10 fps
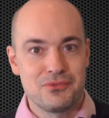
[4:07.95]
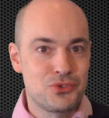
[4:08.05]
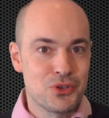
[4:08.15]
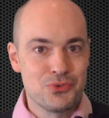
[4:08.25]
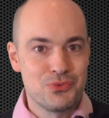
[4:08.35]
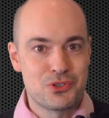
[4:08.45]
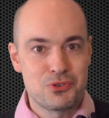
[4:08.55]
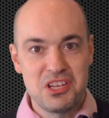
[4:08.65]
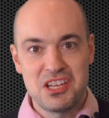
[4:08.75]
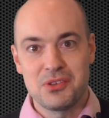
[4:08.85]
So
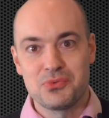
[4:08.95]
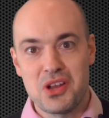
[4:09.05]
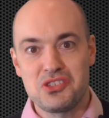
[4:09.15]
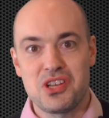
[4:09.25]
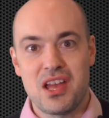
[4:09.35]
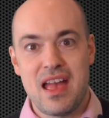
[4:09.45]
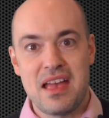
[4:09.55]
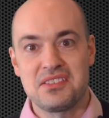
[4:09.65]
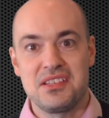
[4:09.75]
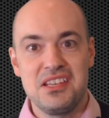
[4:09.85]
treating Russia
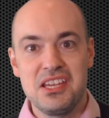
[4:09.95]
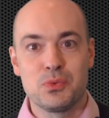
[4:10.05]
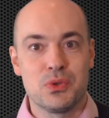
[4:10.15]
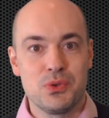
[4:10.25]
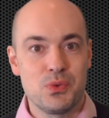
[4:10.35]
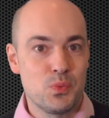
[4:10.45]
as an equal